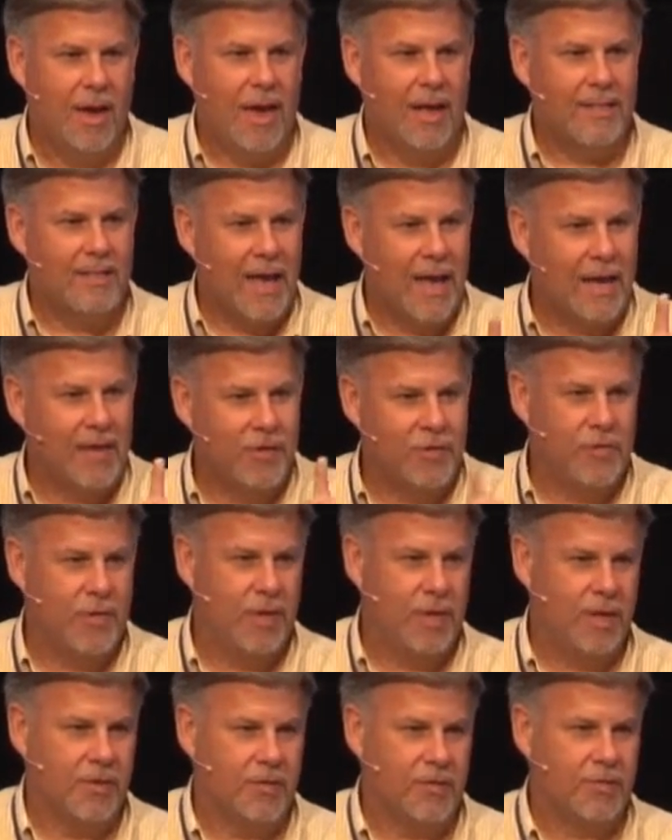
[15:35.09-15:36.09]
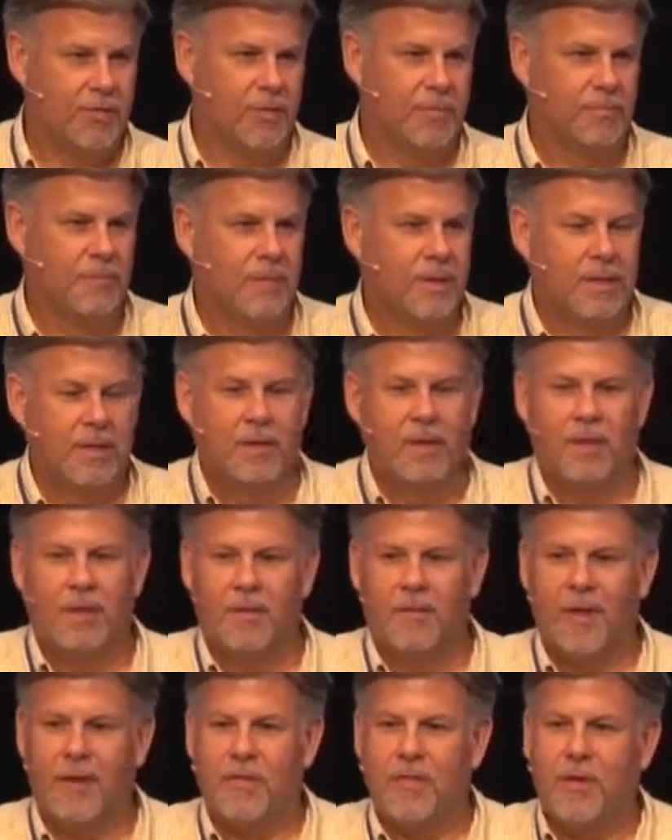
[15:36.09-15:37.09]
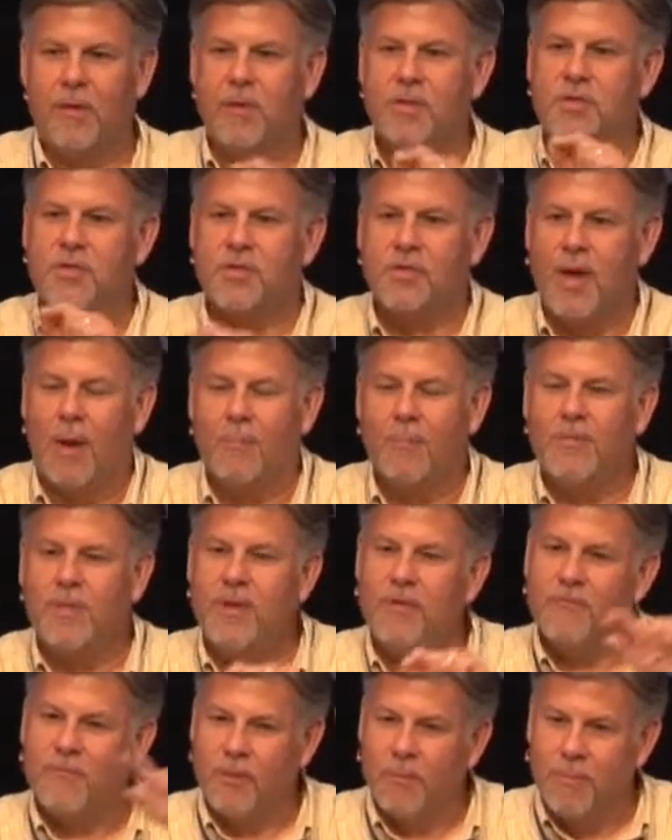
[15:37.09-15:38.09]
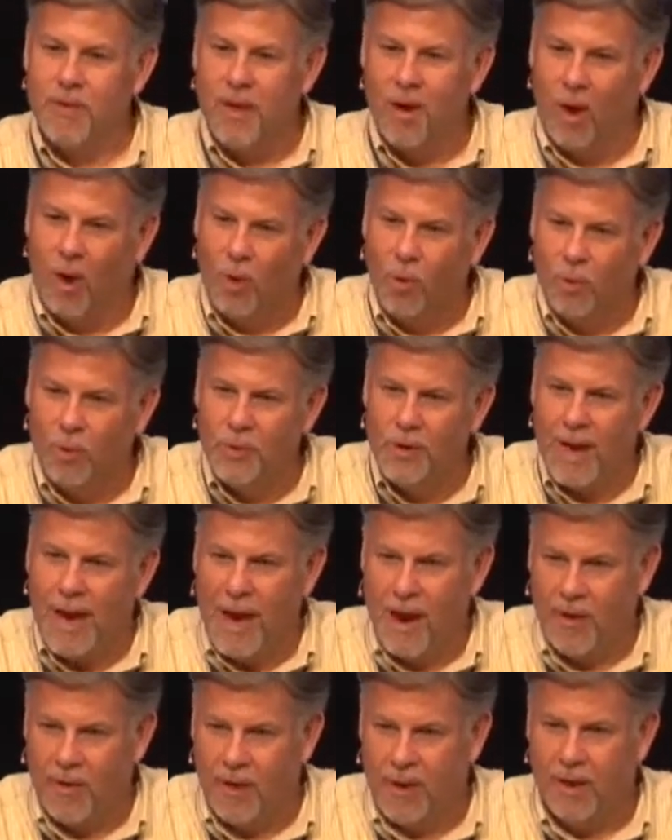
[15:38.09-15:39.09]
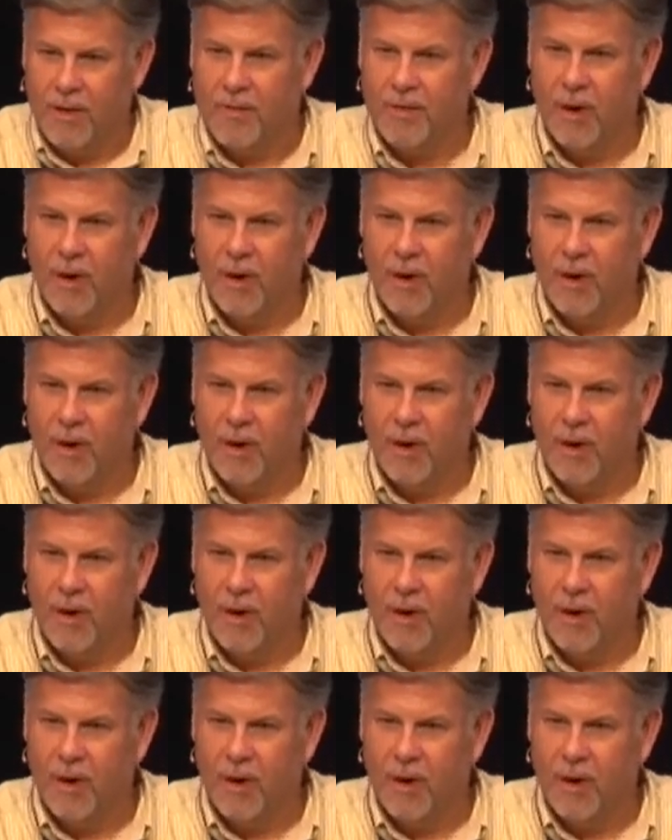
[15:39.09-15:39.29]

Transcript: And that is this that there is something from the old era.